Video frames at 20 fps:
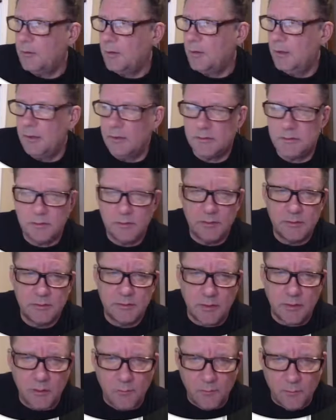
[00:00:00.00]
let's do the
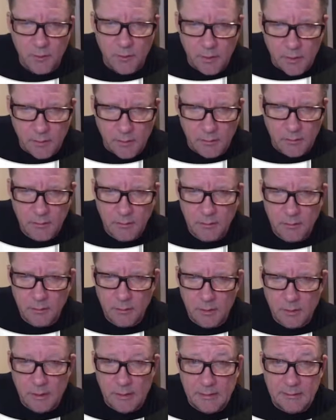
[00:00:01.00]
second one here.
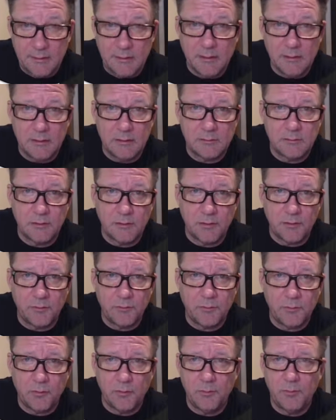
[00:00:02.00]
Hide delete as a
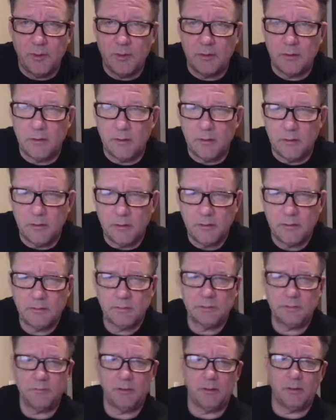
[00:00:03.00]
control method. Here's
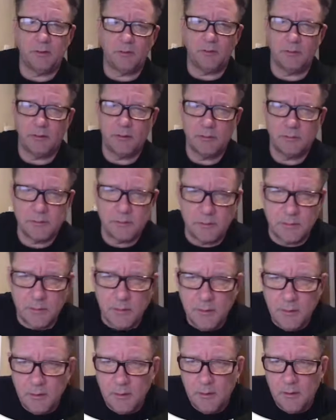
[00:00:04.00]
the way I do it. Here's a
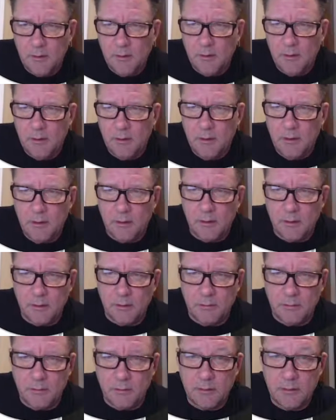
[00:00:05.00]

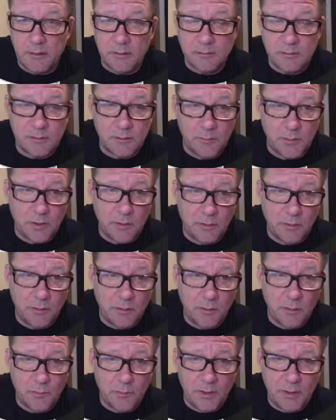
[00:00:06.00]
customer
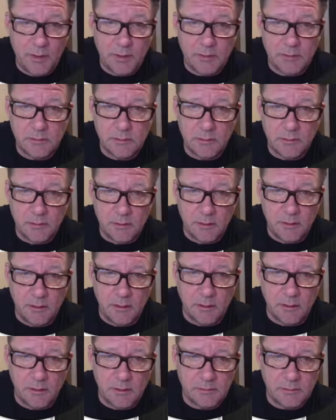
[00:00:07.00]
homepage, and
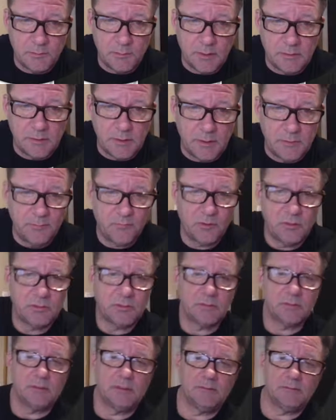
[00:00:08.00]
it lists a bunch of
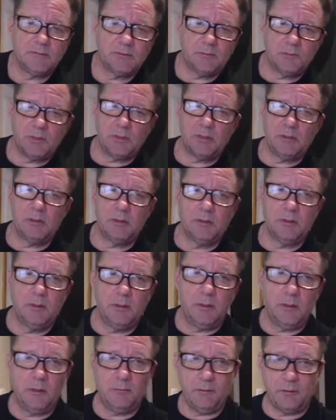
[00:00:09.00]
invoices they've submitted.
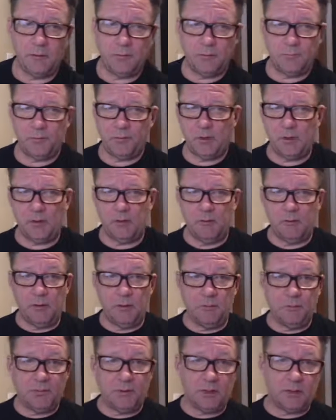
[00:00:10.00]
And when
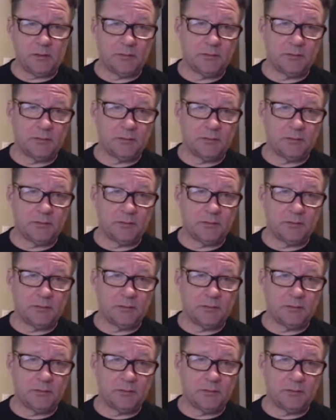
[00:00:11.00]
in practice,